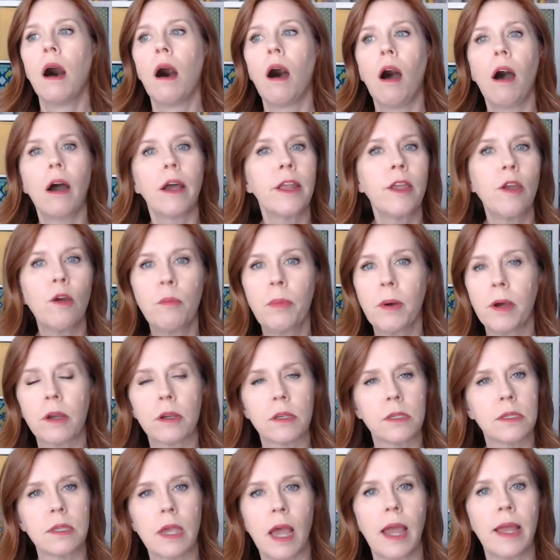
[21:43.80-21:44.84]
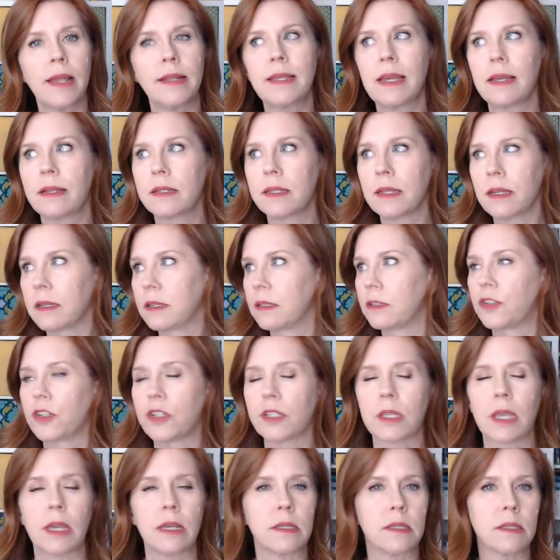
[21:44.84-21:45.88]
Audiobooks, I tend to
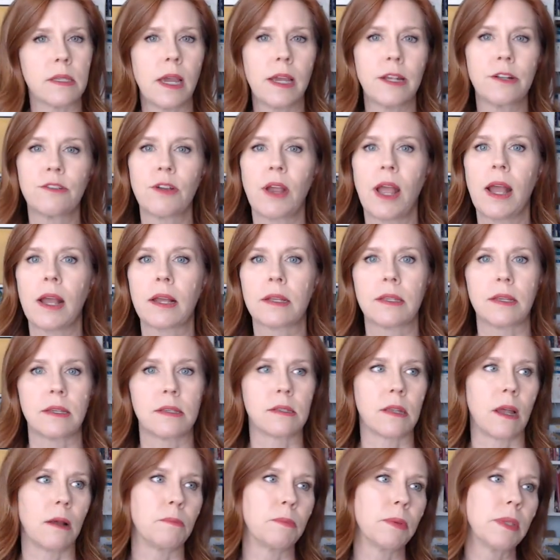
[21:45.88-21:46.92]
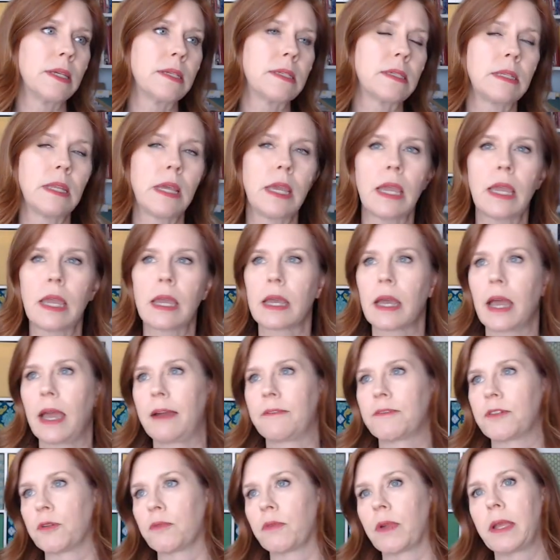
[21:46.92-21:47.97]
just get sidetracked. I stop listening. I
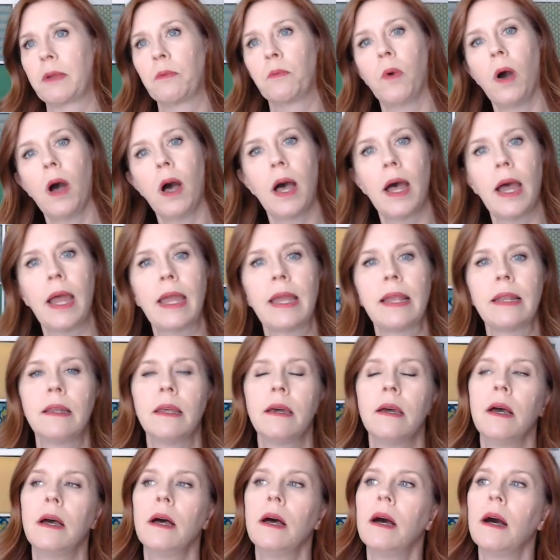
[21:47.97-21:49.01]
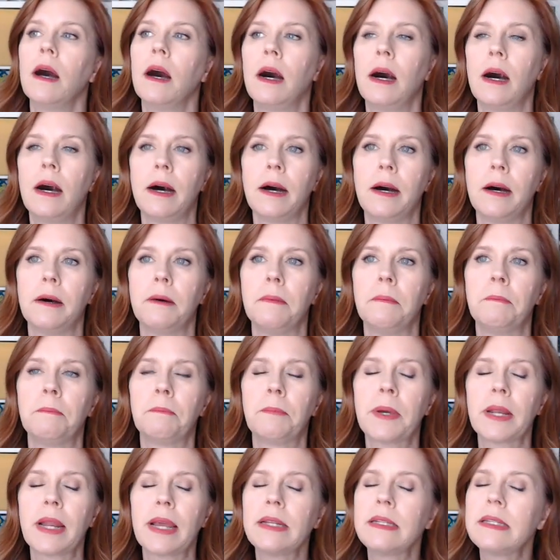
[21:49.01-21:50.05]
have to rewind. Um,
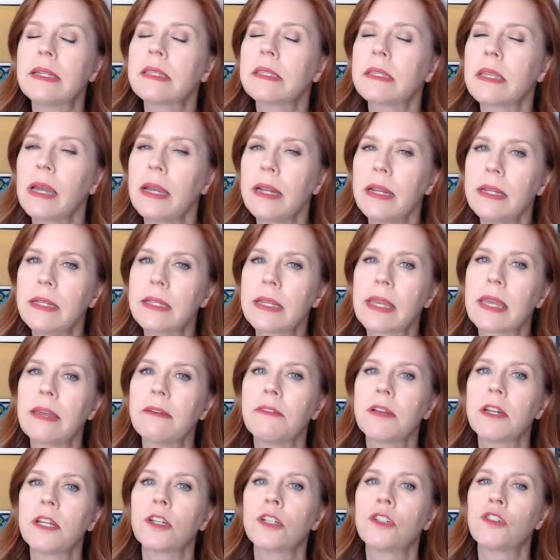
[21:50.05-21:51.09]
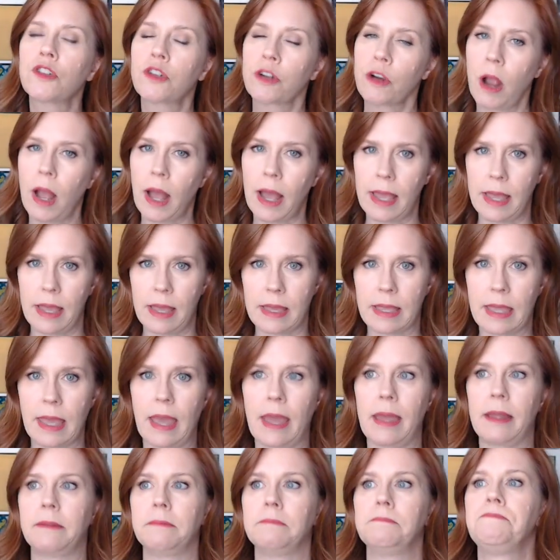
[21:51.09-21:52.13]
but I decided to give it a try
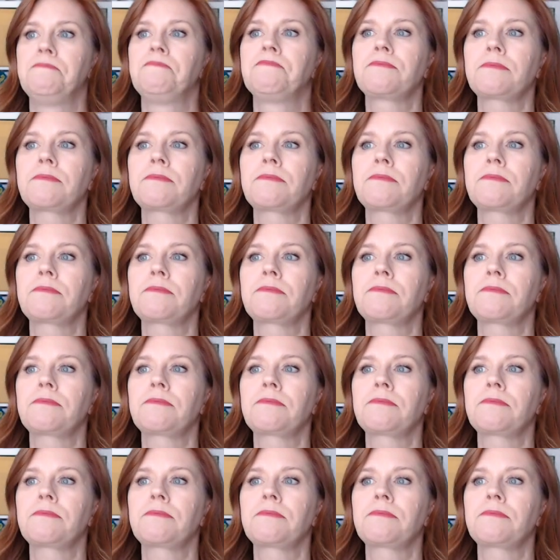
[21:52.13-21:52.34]
again